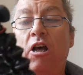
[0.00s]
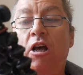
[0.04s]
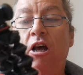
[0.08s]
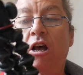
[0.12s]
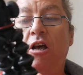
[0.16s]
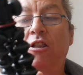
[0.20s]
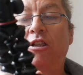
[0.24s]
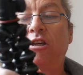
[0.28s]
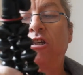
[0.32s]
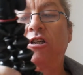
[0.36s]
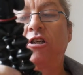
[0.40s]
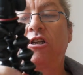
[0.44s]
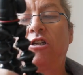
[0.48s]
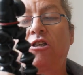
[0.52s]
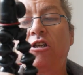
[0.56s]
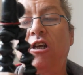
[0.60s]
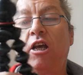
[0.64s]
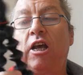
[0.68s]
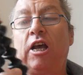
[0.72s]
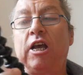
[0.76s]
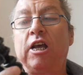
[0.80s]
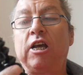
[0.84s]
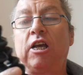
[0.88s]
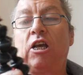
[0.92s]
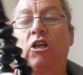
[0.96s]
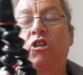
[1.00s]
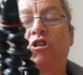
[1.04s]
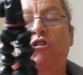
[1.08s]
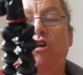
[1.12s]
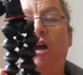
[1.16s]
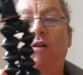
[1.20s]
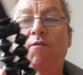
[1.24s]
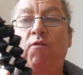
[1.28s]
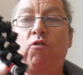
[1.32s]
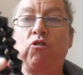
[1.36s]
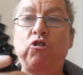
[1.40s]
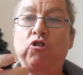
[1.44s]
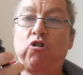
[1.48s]
This is a
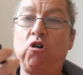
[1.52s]
travel